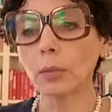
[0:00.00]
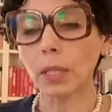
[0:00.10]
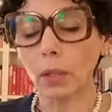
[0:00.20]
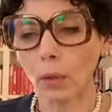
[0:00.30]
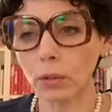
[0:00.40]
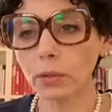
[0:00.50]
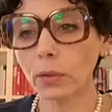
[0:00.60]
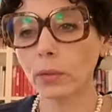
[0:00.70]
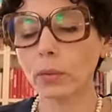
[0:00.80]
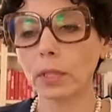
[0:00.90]
but
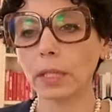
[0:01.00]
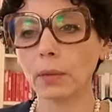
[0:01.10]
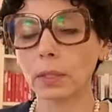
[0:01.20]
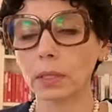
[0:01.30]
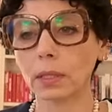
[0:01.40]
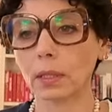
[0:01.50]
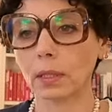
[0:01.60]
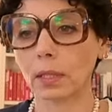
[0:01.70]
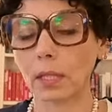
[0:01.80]
also it was the